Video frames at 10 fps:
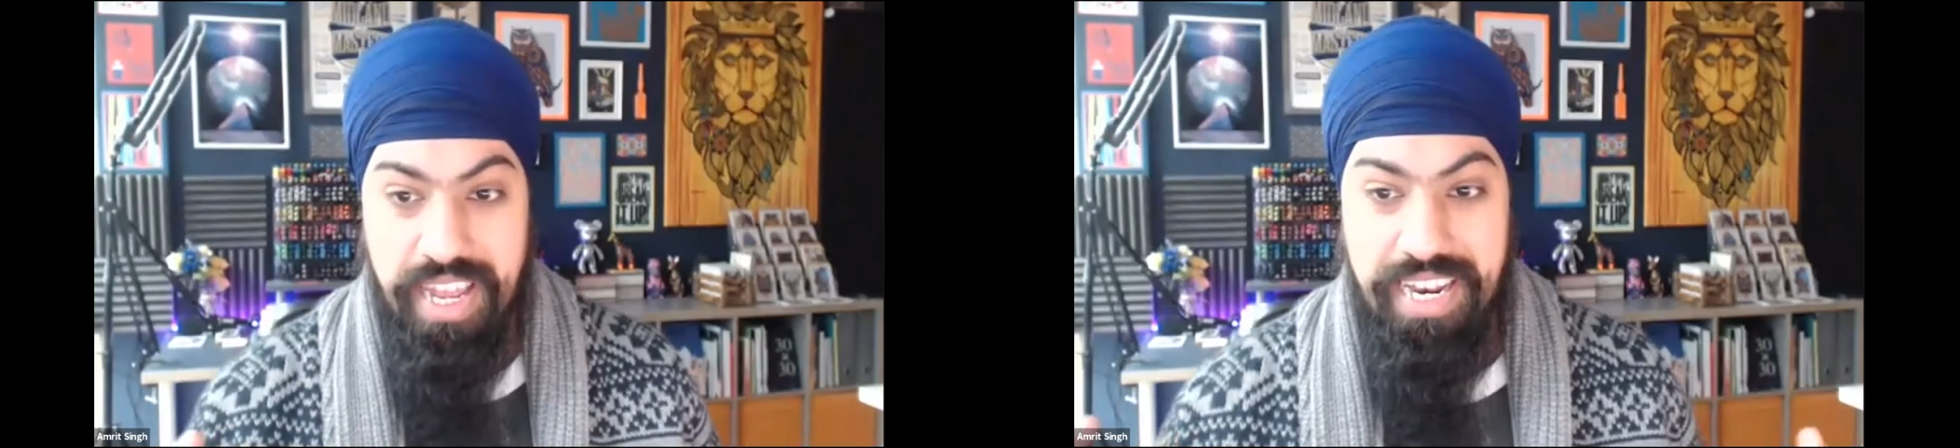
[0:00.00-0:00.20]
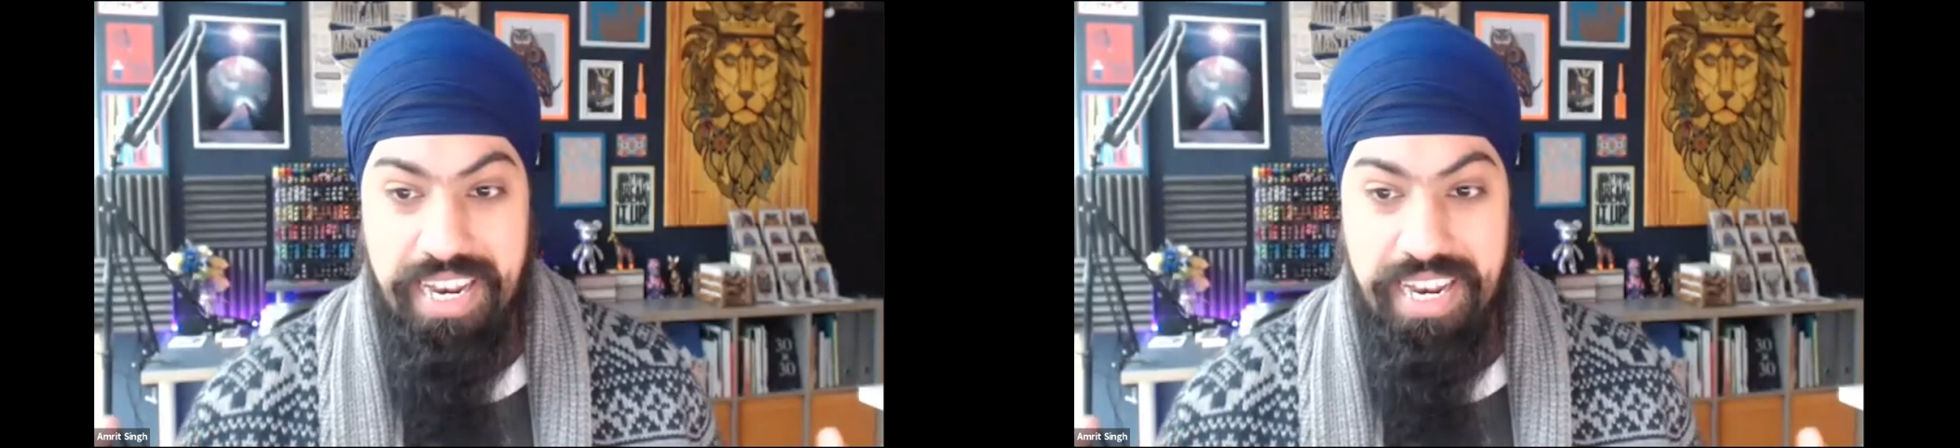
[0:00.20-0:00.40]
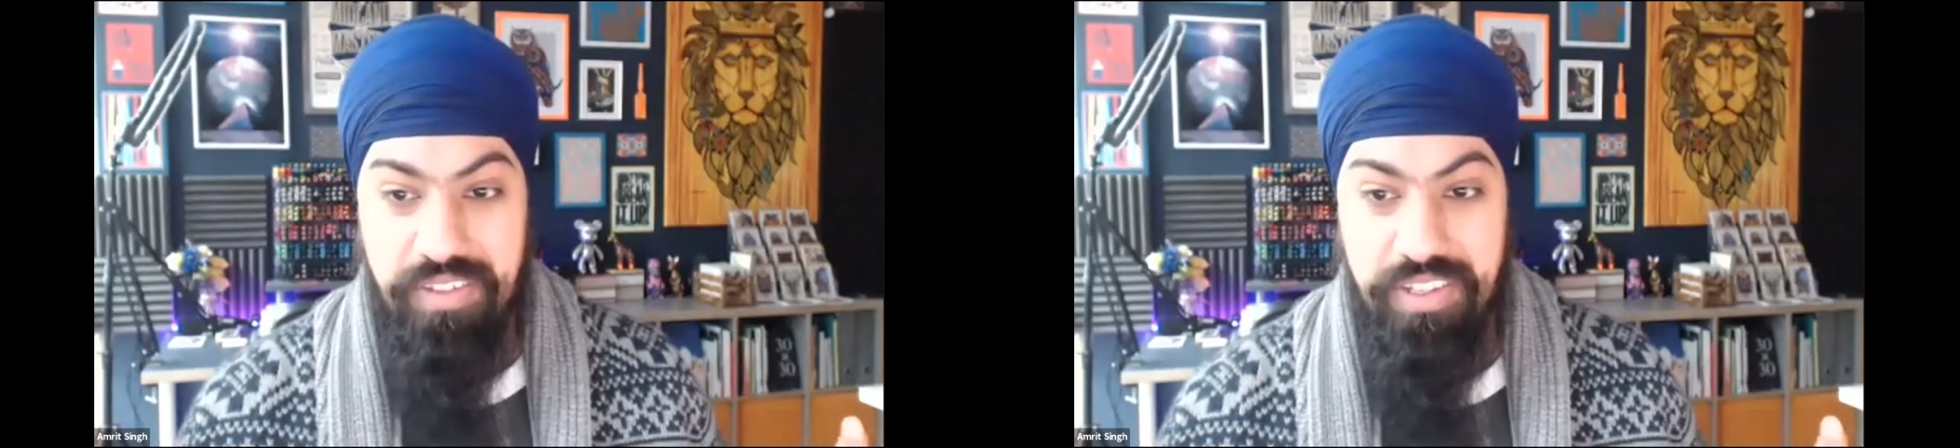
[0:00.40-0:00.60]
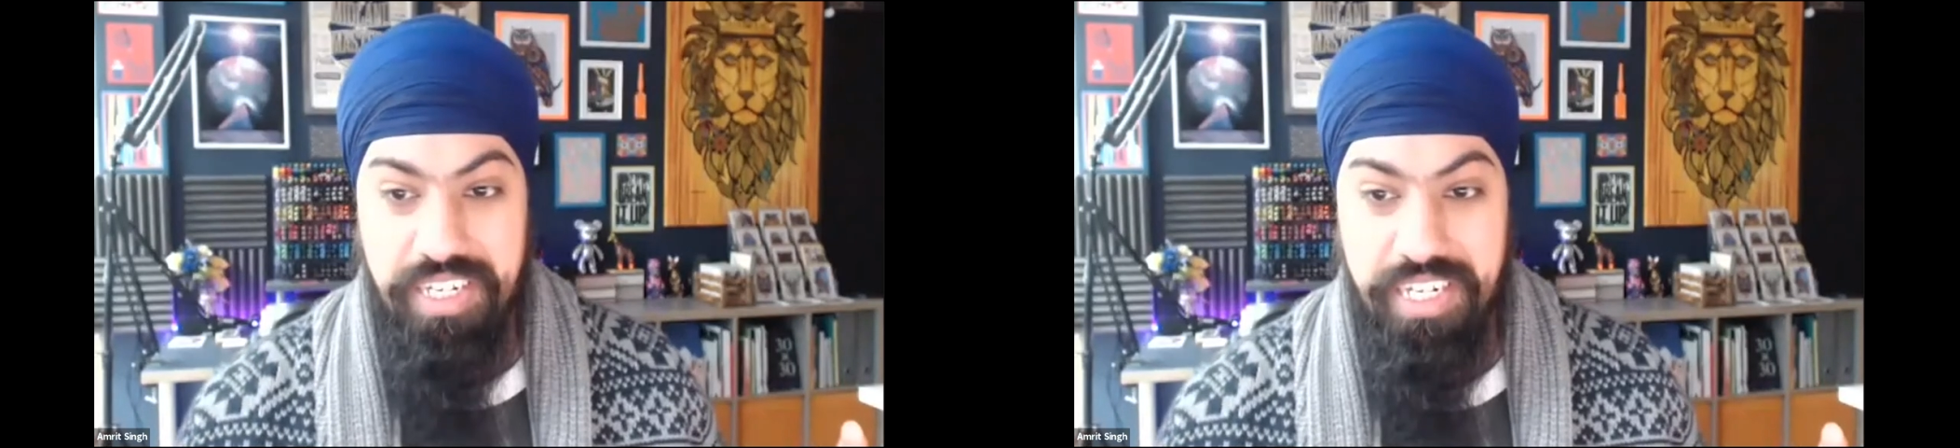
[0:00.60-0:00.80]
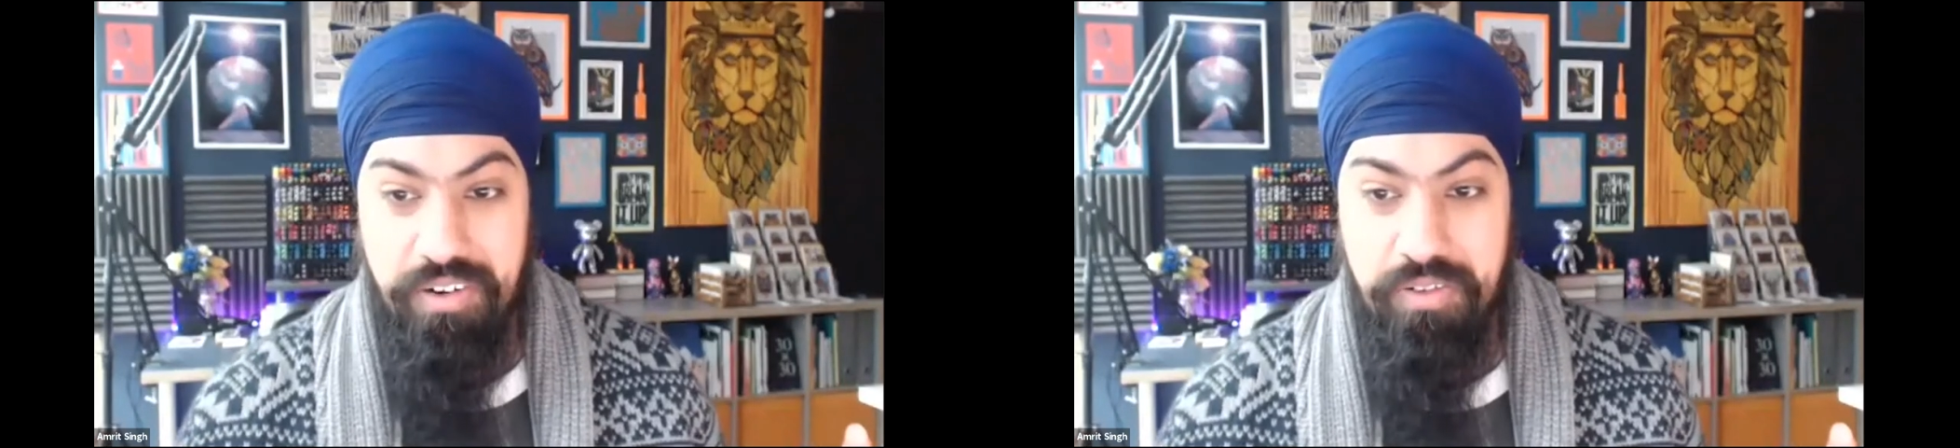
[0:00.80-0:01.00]
and having this
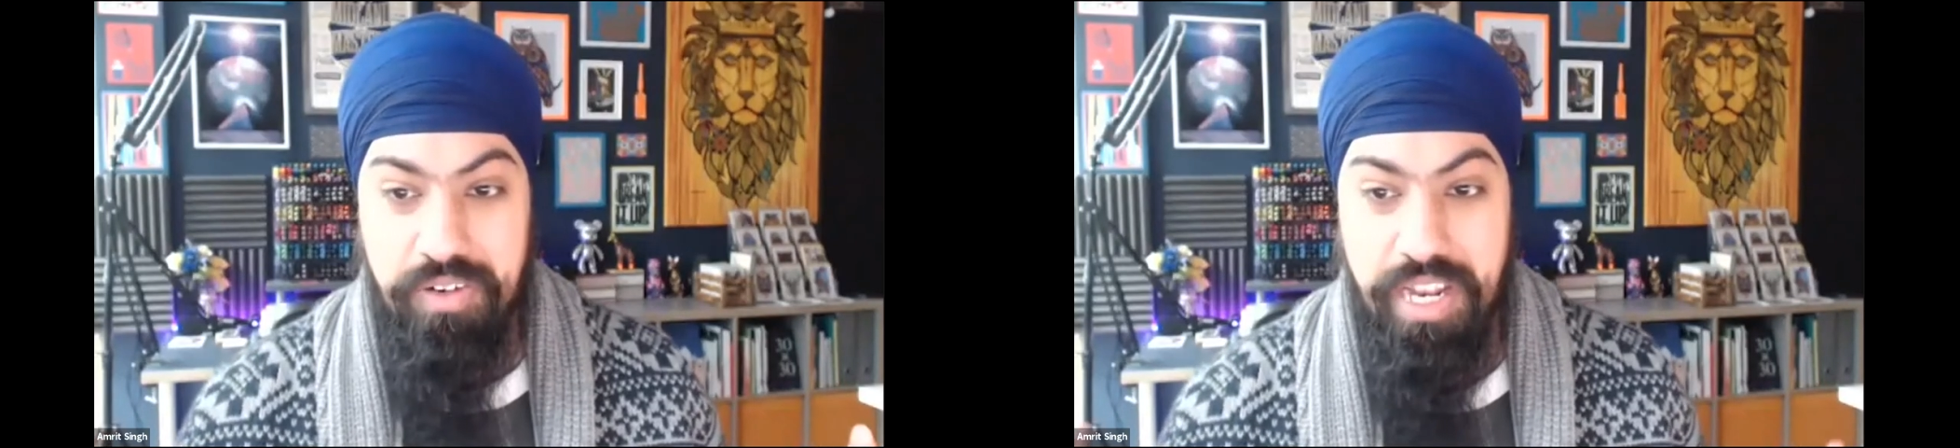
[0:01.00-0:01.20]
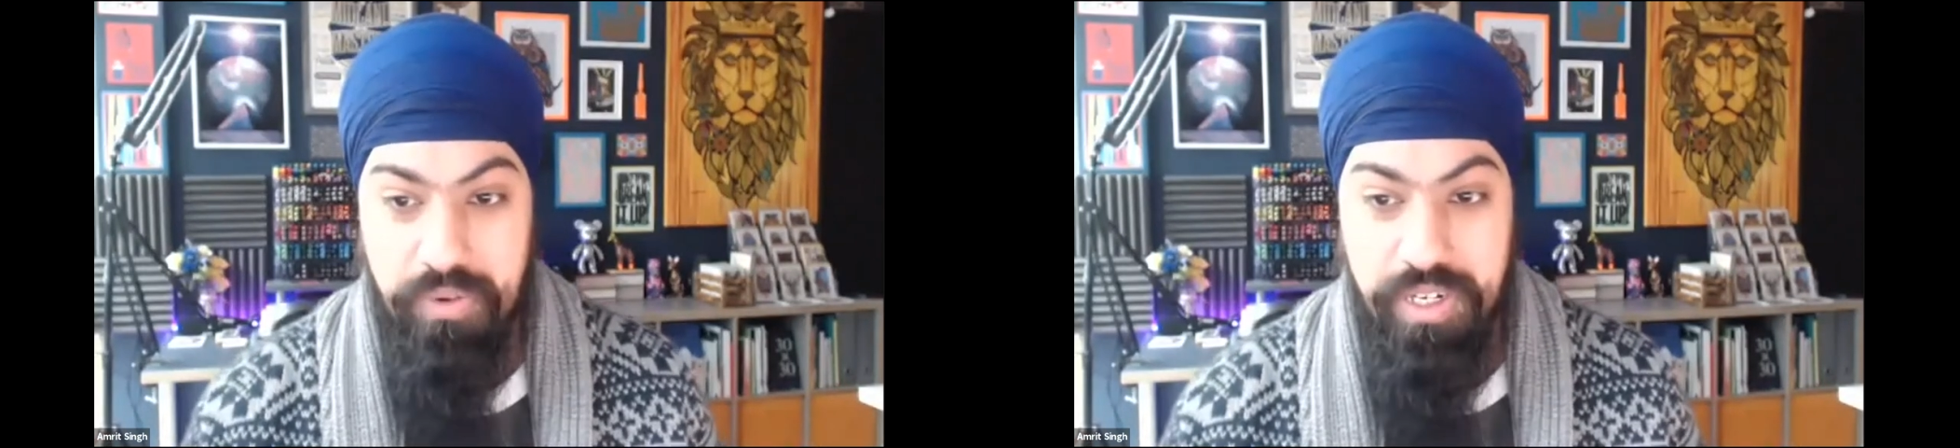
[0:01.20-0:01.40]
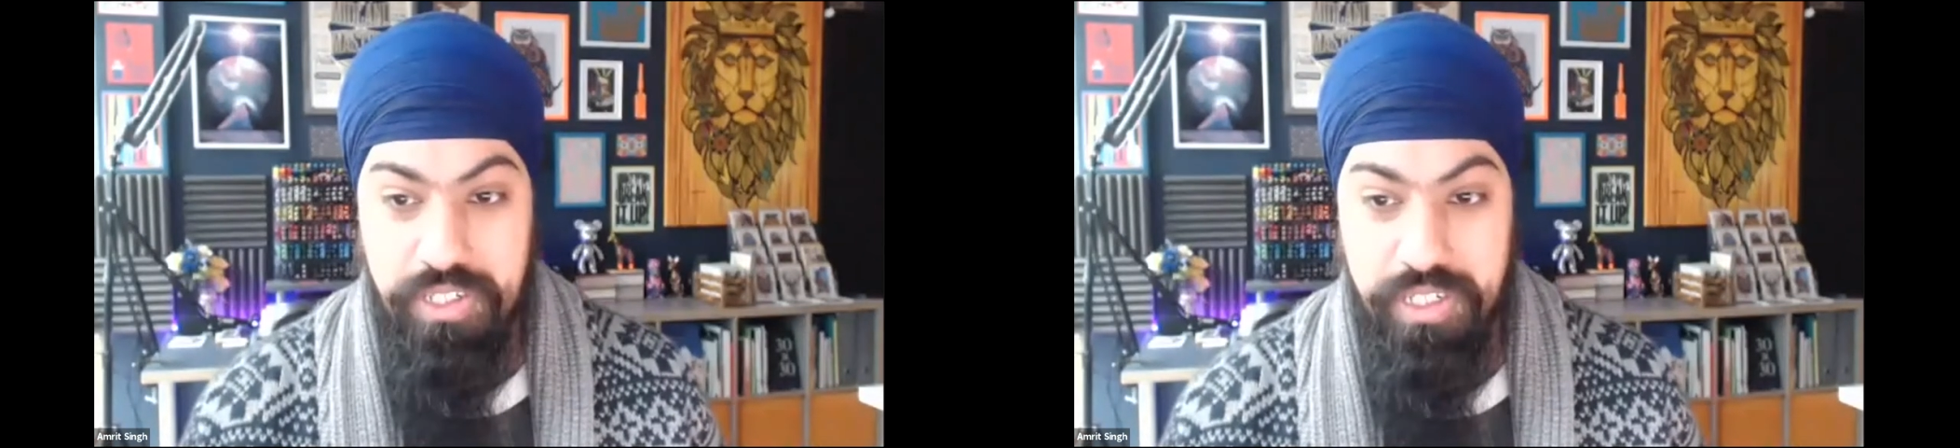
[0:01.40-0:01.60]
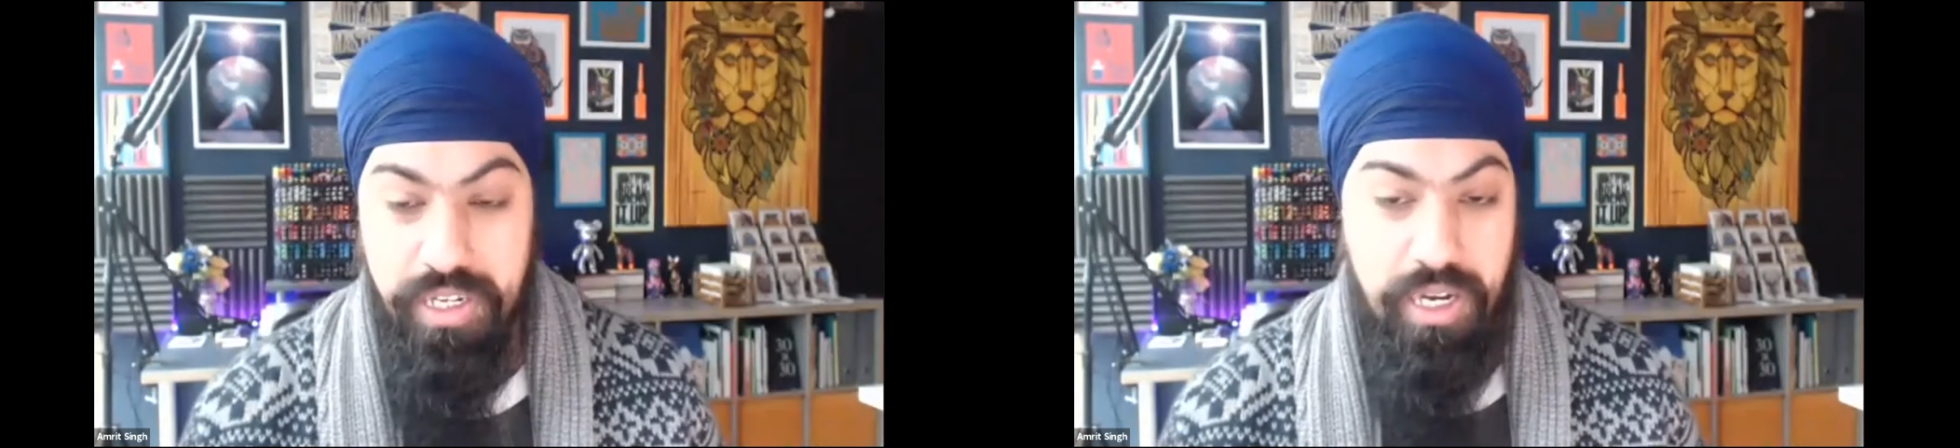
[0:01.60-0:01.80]
idea of collaboration.